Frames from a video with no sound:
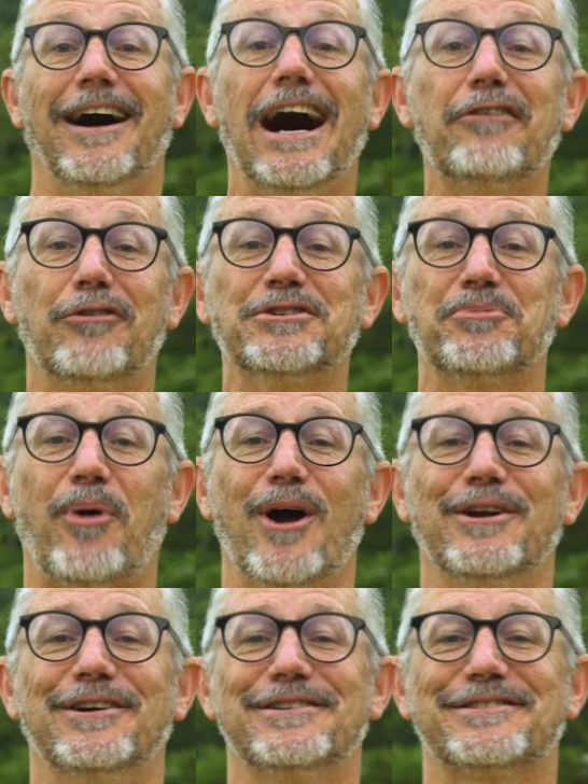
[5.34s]
Hi, friends and
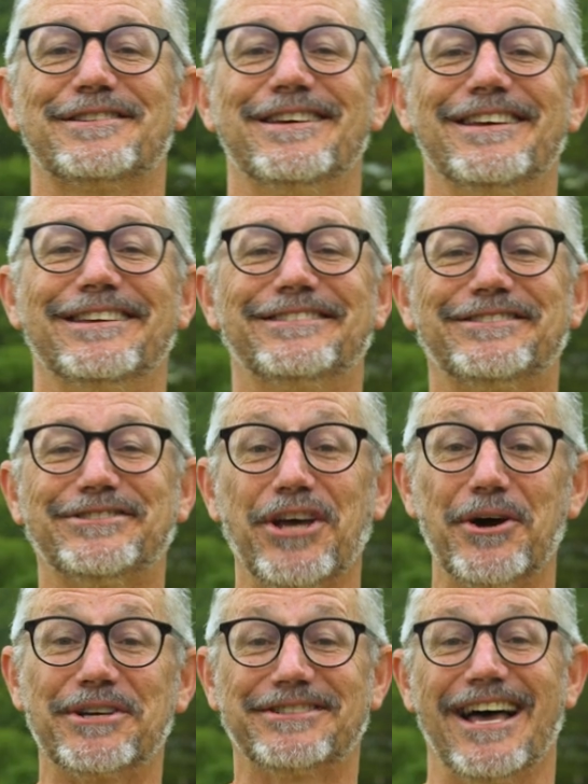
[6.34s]
partners.
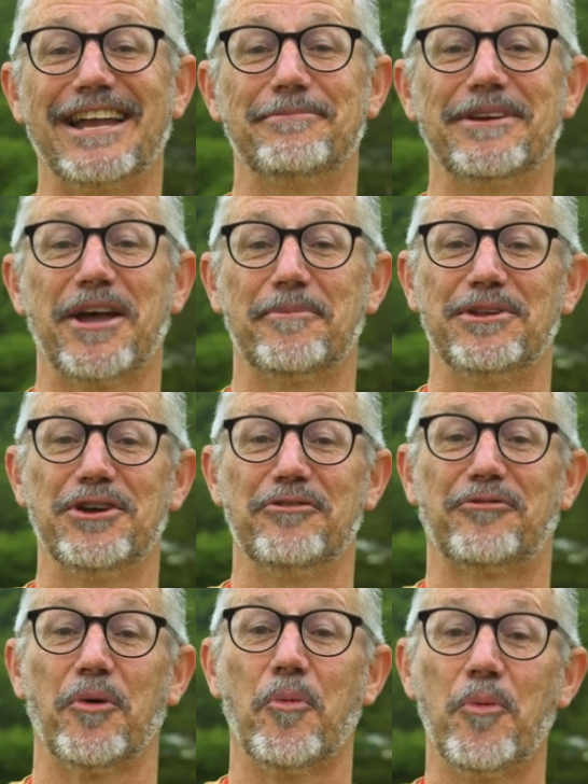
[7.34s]
So excited to be coming to
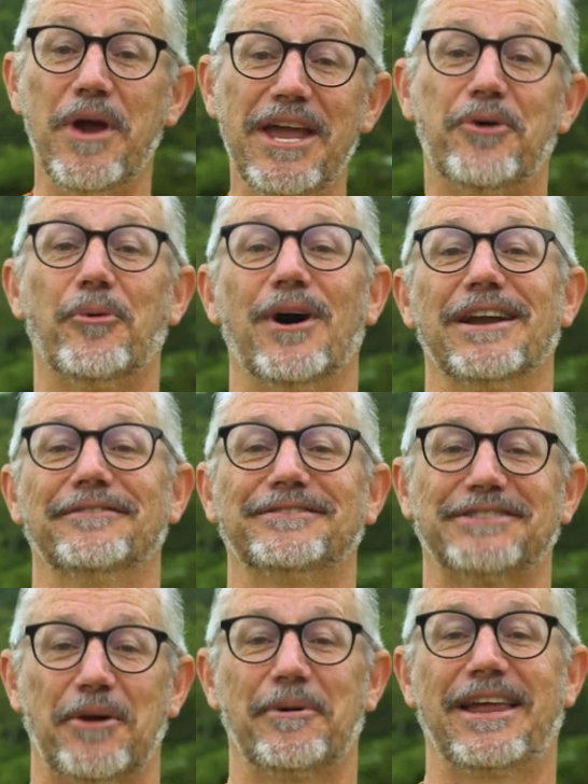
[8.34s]
you from week one of
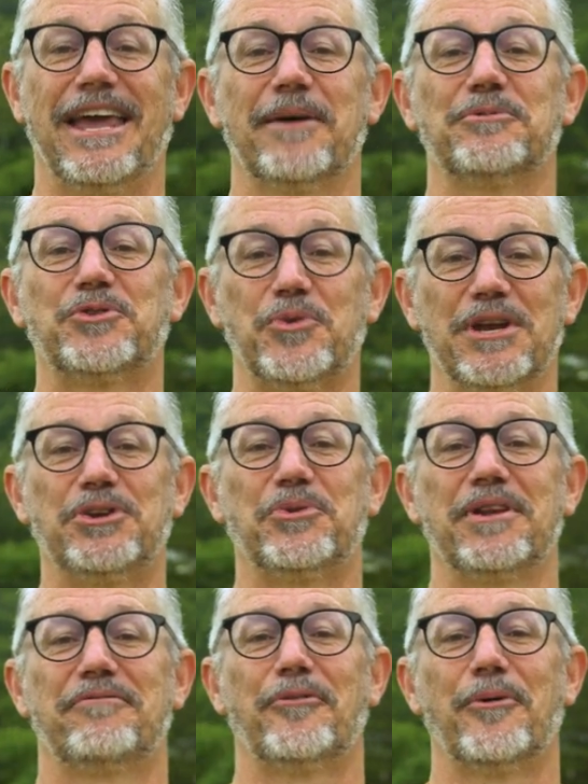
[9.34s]
Summer Camp
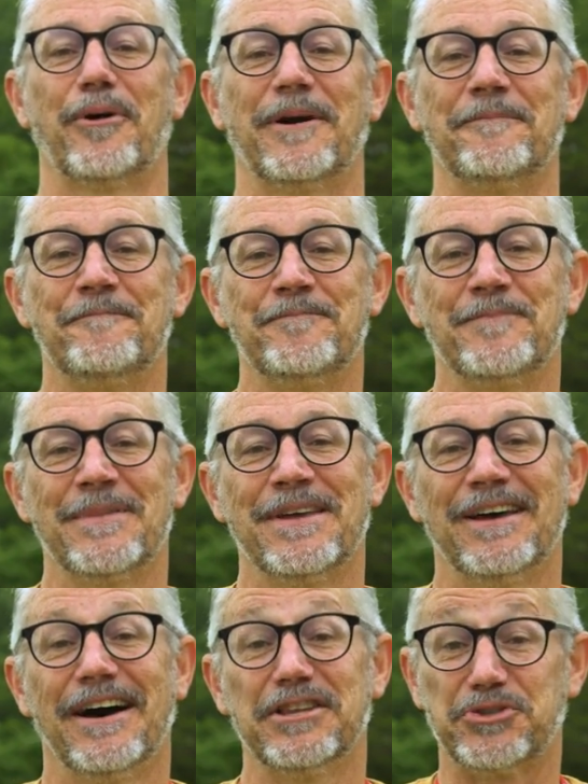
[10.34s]
2024.
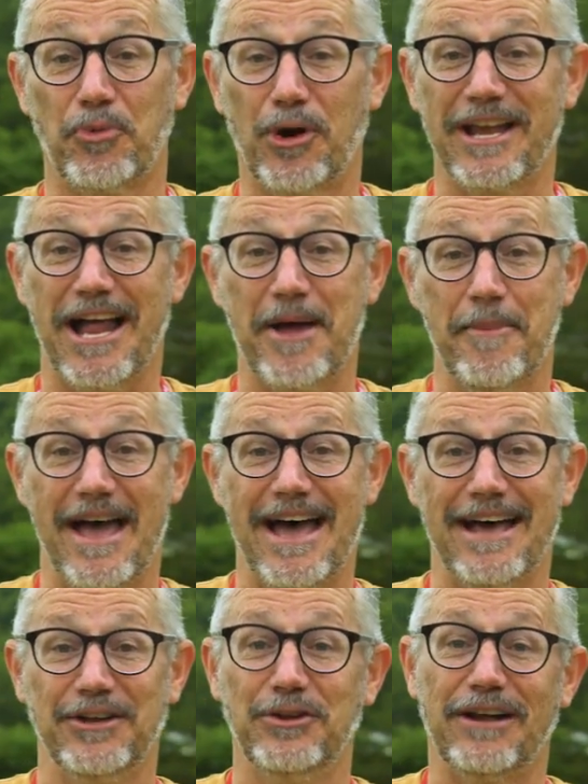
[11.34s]
This morning I'm
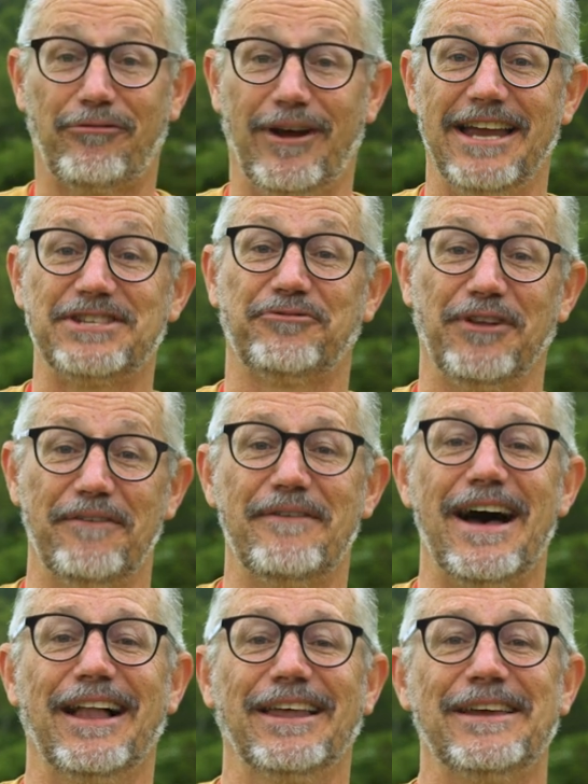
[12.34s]
at New Life Ranch, Flint
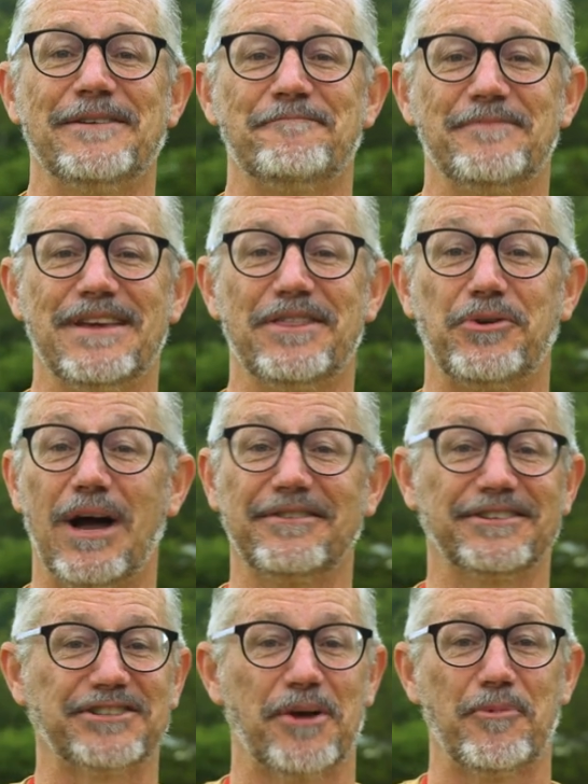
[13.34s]
Valley, and
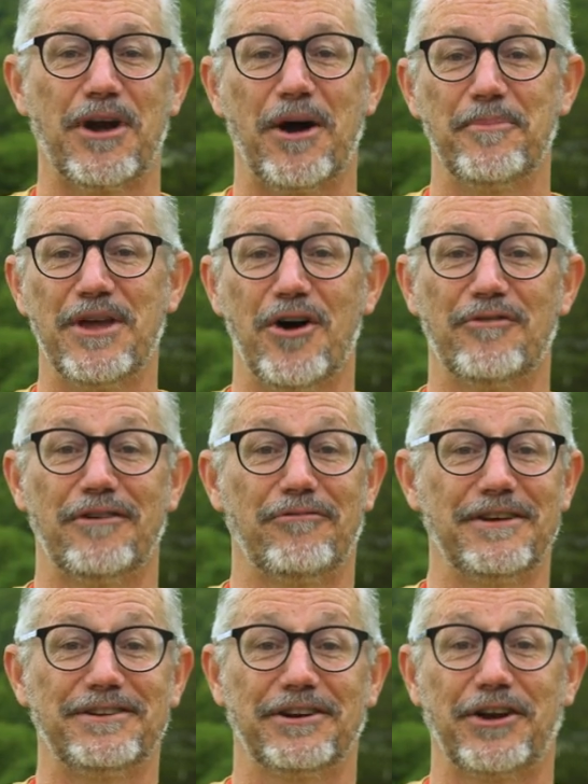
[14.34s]
throughout the summer I'll be over at
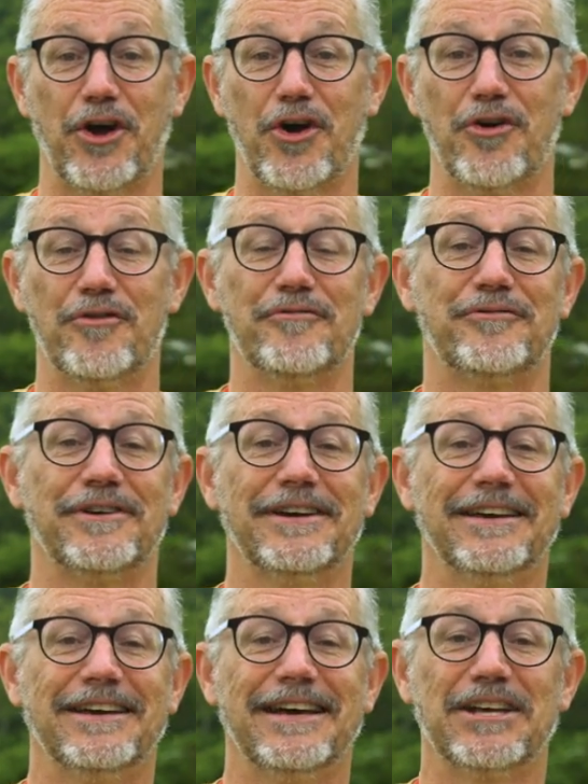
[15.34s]
Frontier Cove
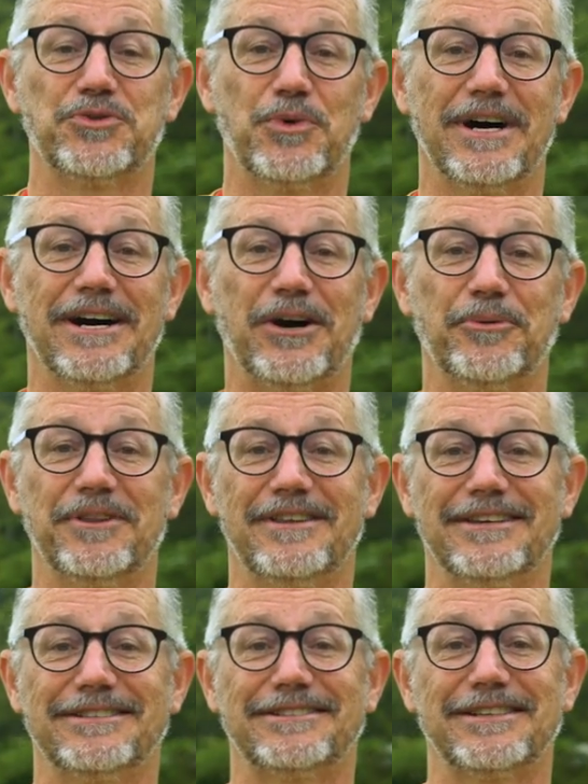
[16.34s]
as well with
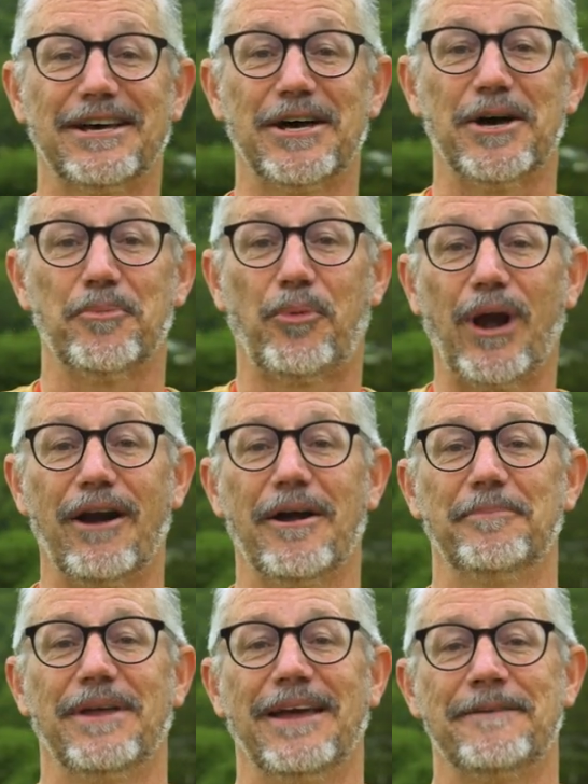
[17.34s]
this
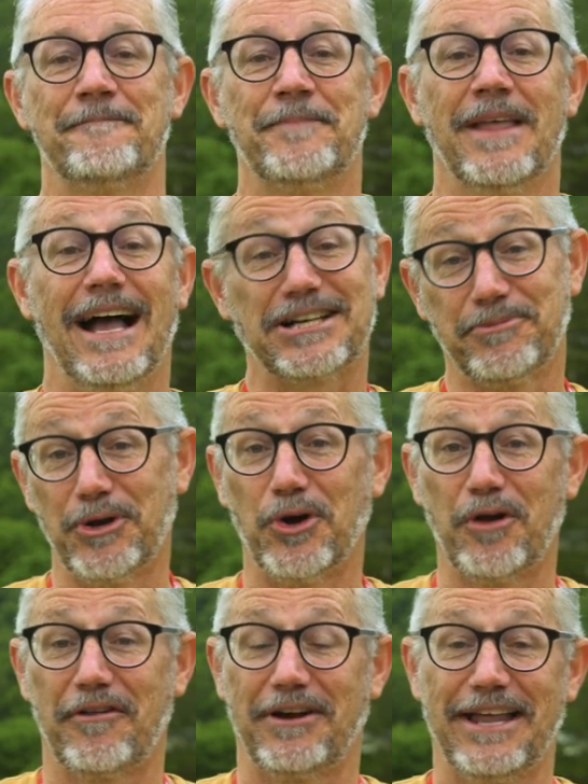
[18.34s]
prayer update. Actually, we're
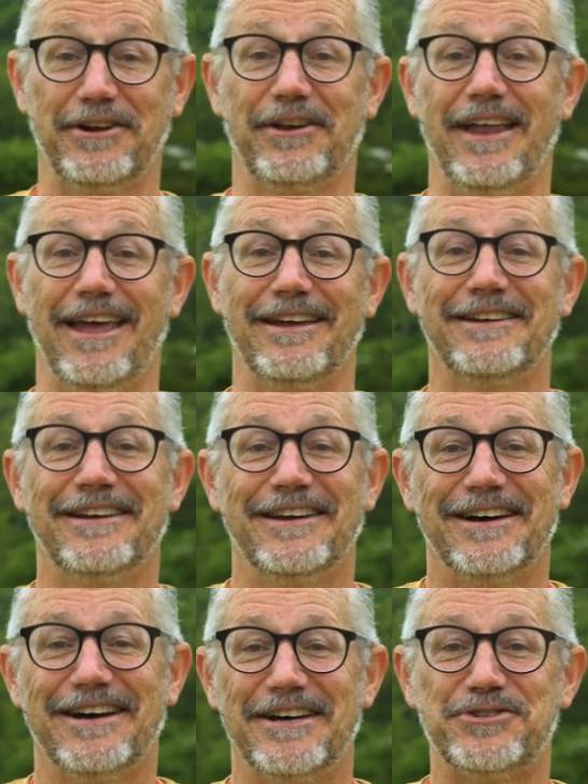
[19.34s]
going over there later today,
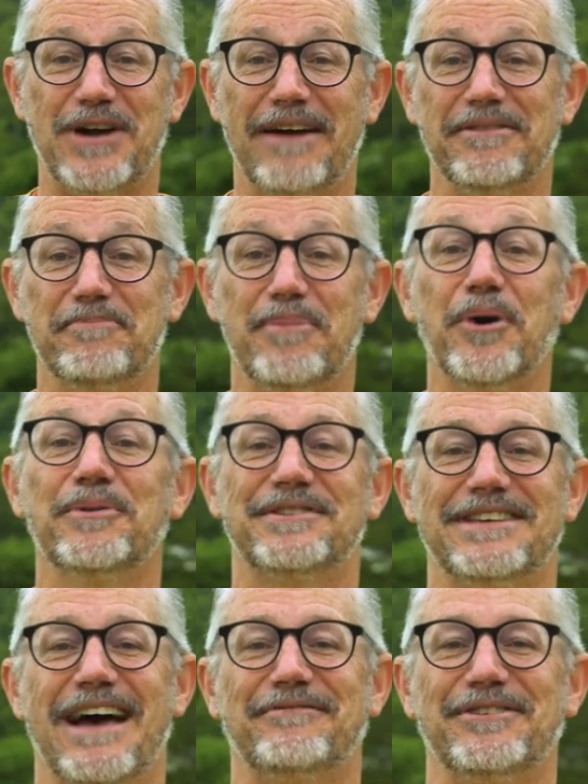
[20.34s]
driving the boat
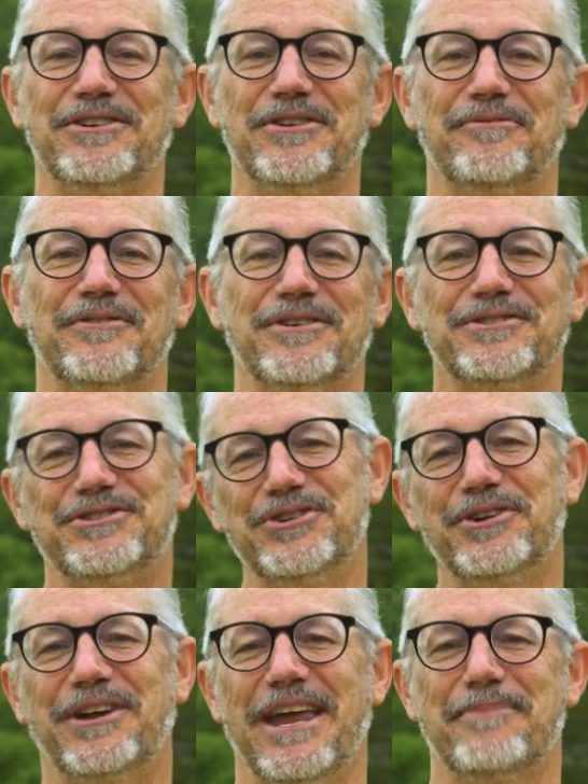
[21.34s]
this afternoon for those
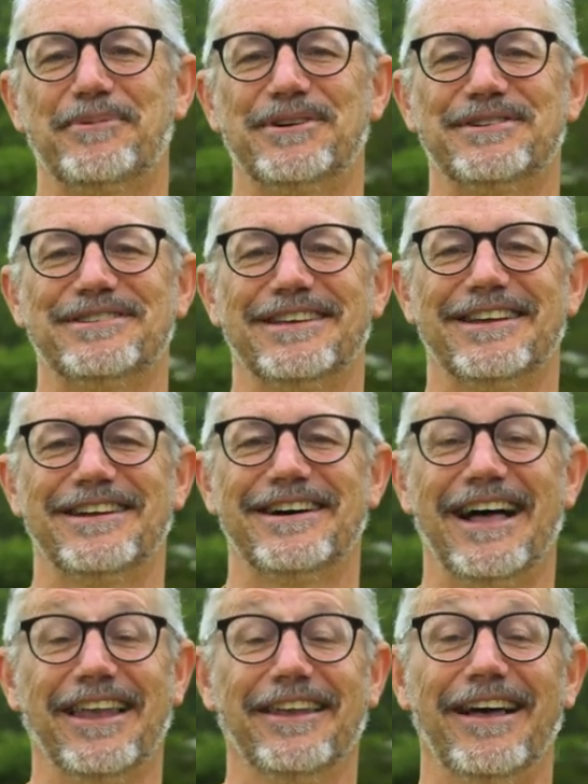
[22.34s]
junior campers, and
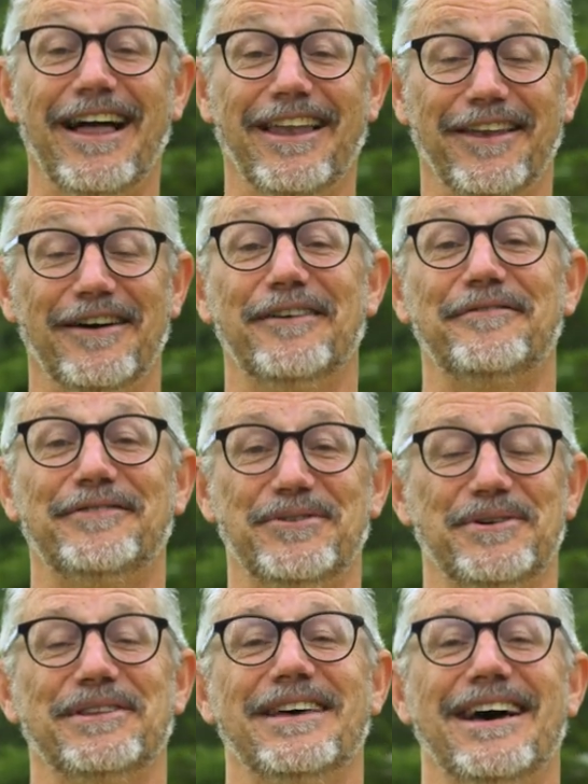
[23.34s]
I love
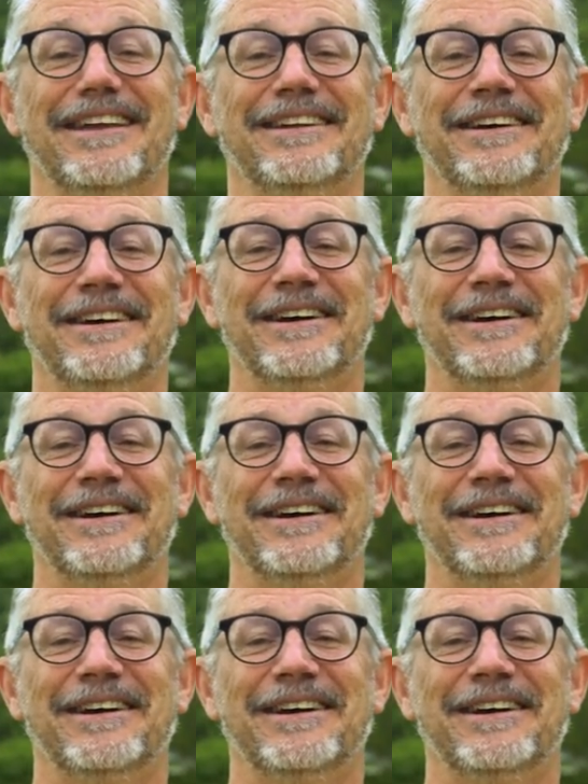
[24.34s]
doing that.